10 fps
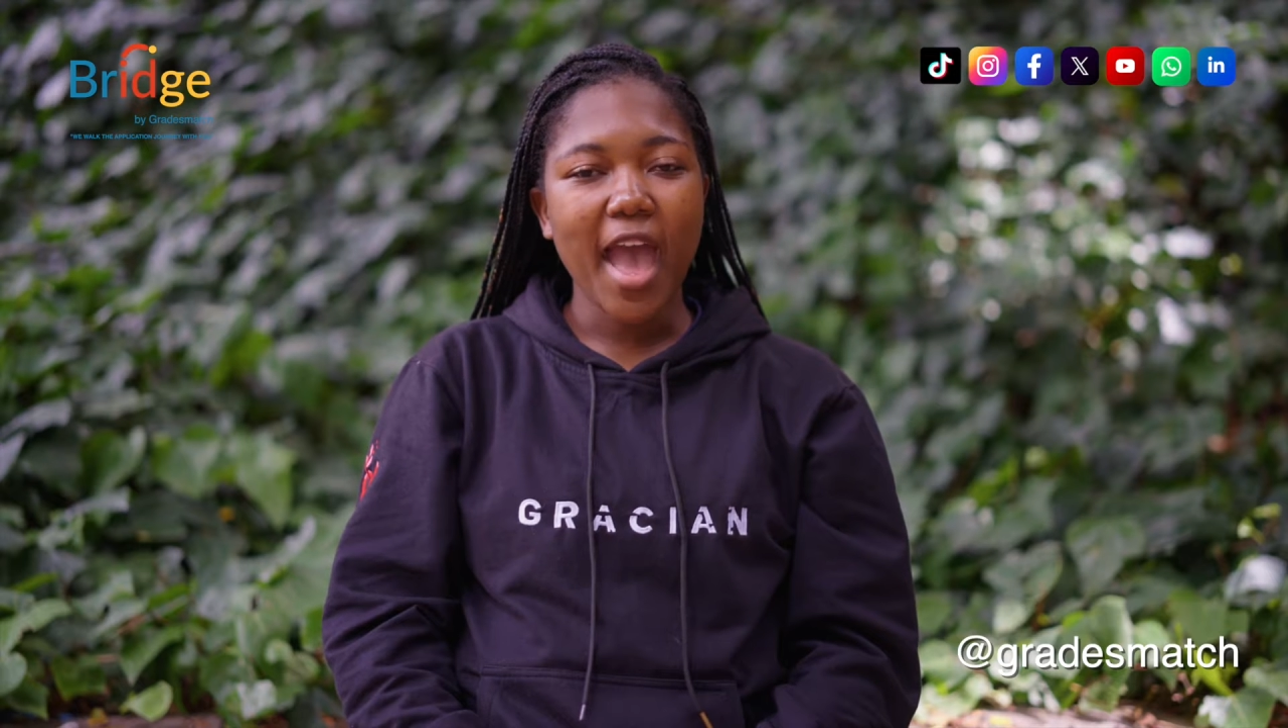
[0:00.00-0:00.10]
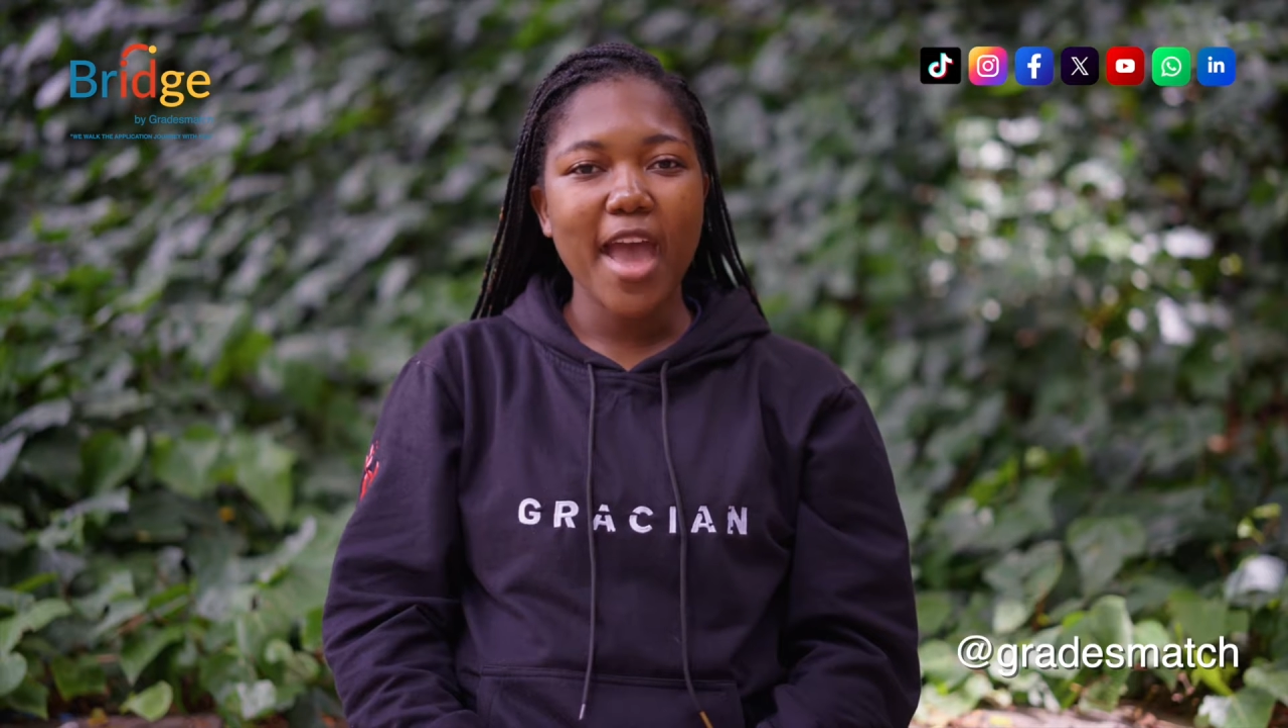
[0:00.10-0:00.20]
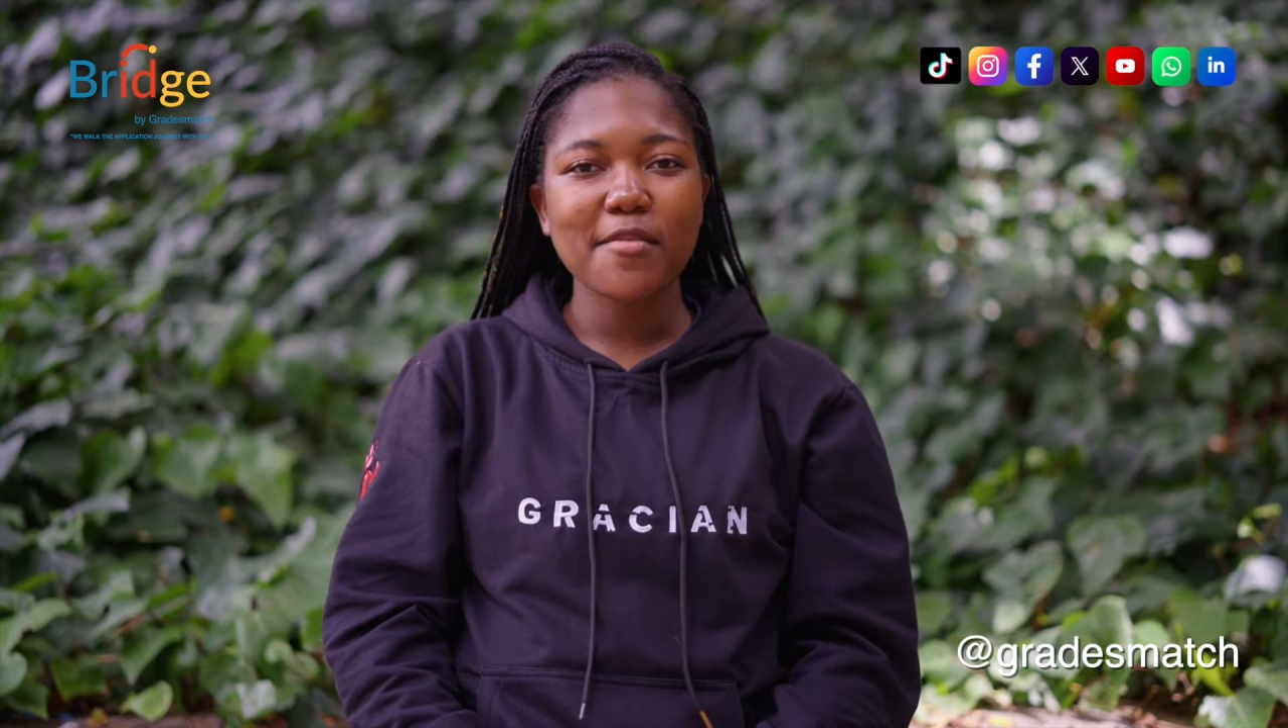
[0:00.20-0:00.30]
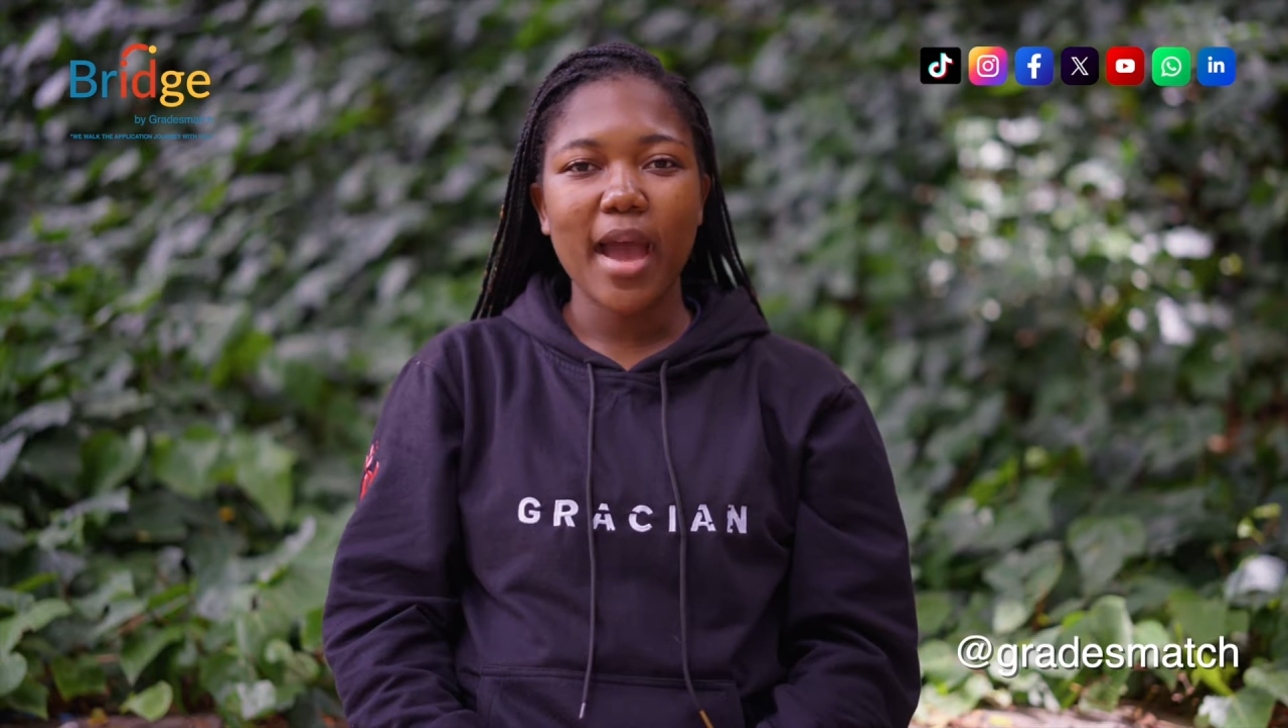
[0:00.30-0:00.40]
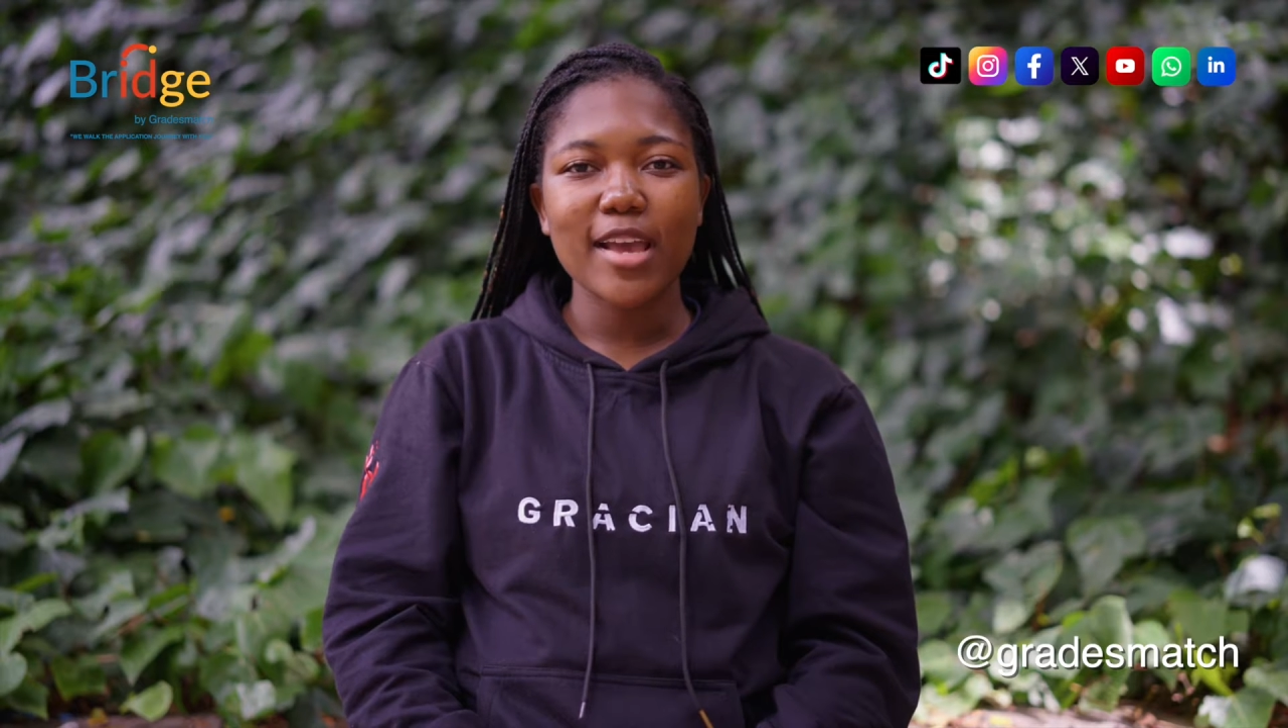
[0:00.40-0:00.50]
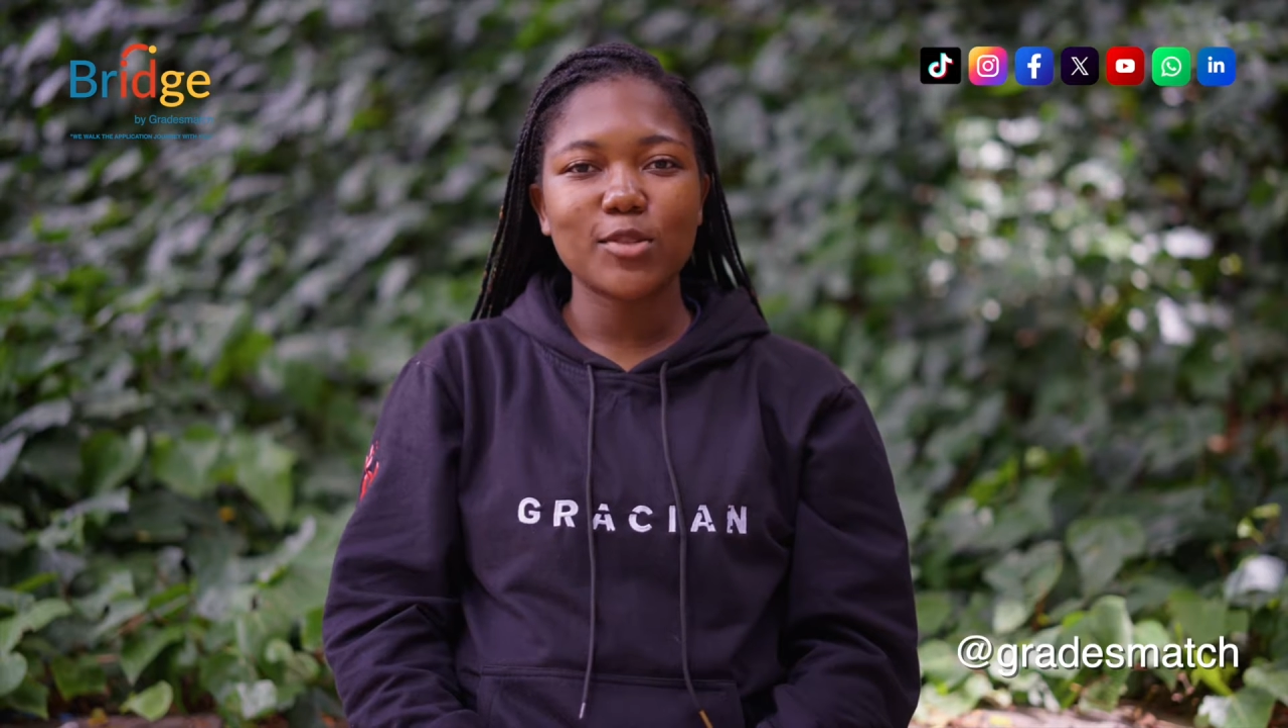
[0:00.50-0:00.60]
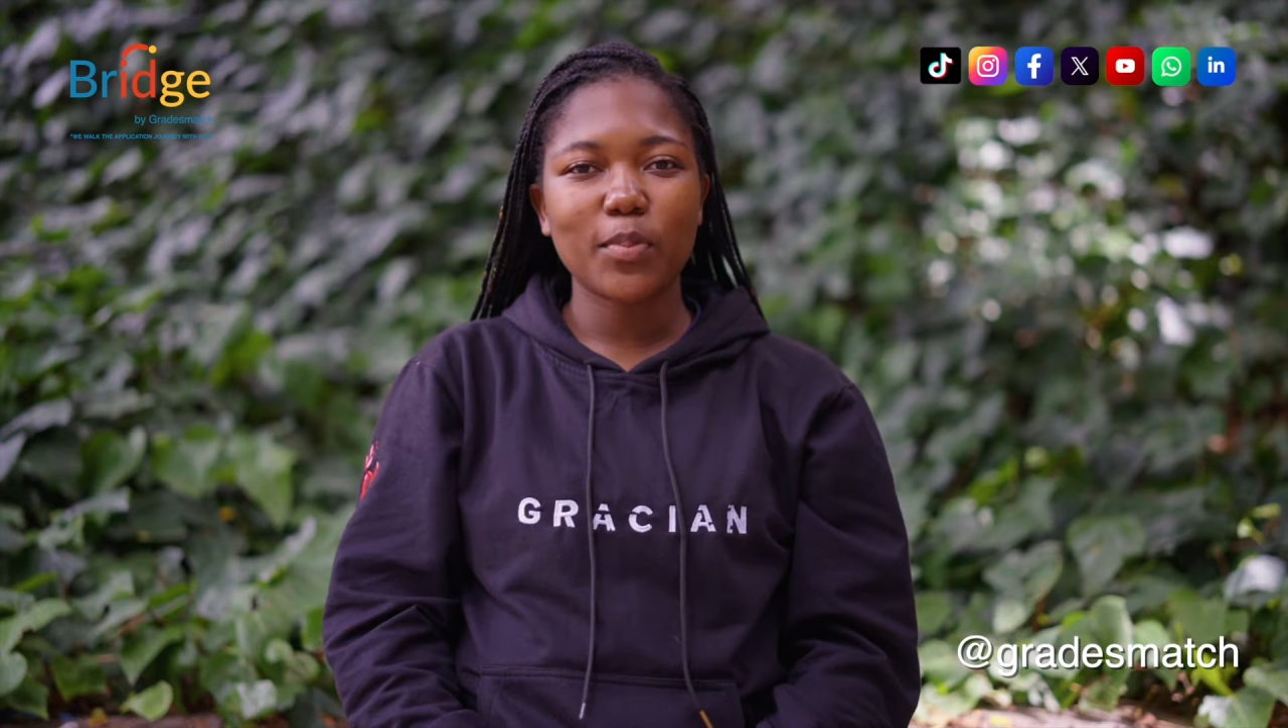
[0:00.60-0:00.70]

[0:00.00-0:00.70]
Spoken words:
and my